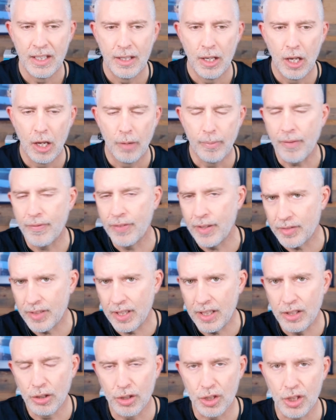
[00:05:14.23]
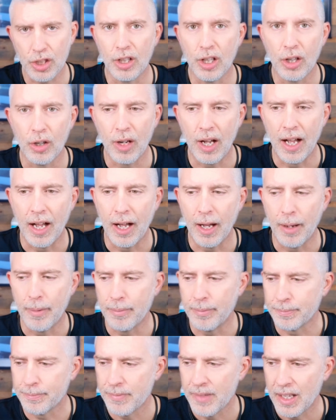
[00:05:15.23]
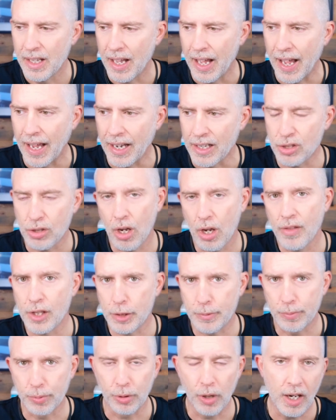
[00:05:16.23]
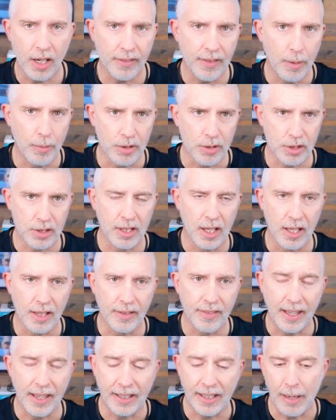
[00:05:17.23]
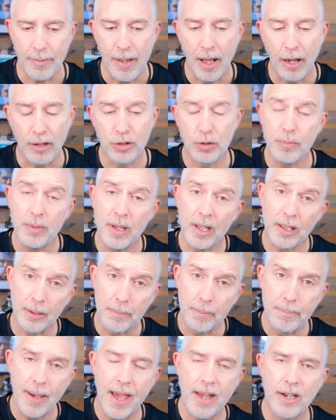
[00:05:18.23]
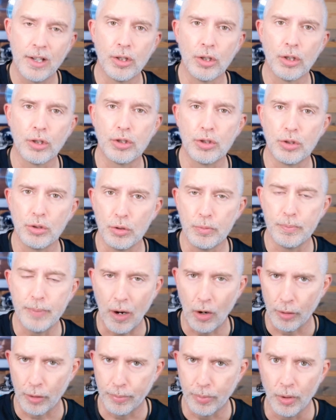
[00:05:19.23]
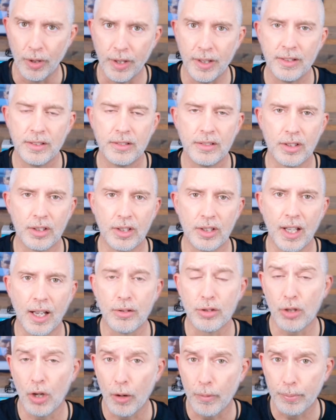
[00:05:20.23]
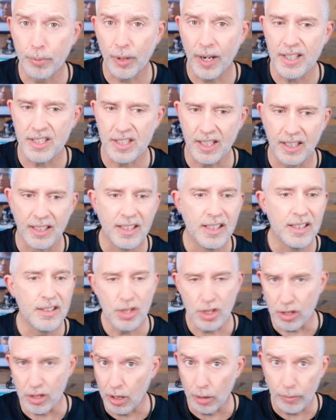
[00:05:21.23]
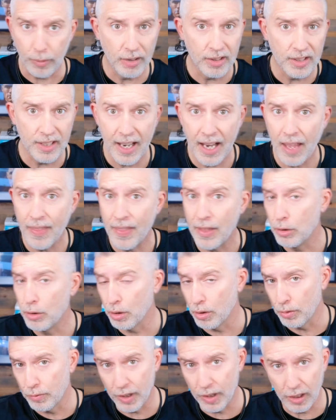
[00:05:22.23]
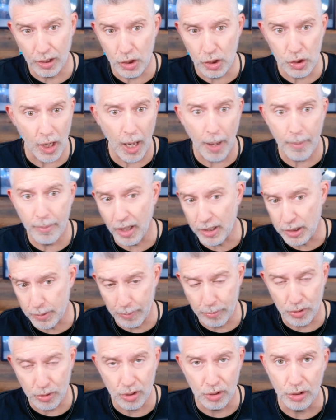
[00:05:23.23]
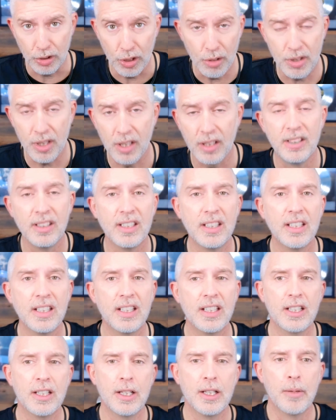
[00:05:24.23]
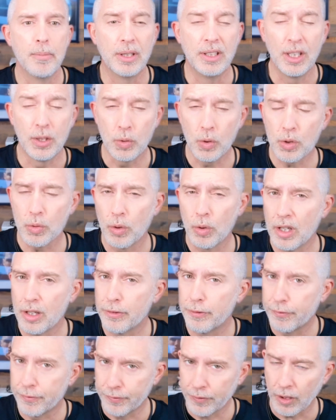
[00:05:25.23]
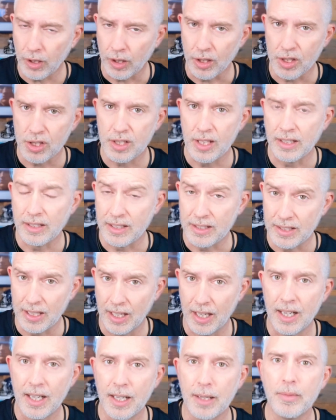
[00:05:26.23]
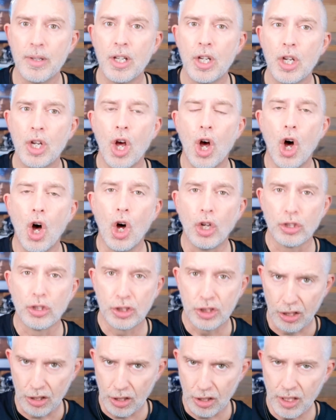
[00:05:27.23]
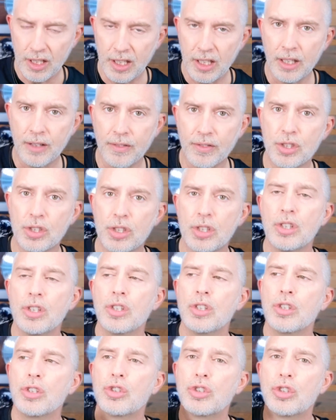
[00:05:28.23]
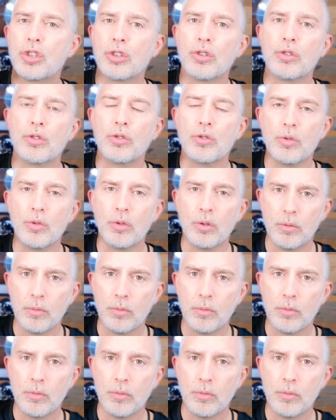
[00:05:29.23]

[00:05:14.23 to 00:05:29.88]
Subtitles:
About 15 years ago, I saw this product that came out to be a competitor to PowerPoint. Okay, it's called Prezi. Still around today. They do a very good job. Lots of people still use it. But this was one of the first at the time alternatives to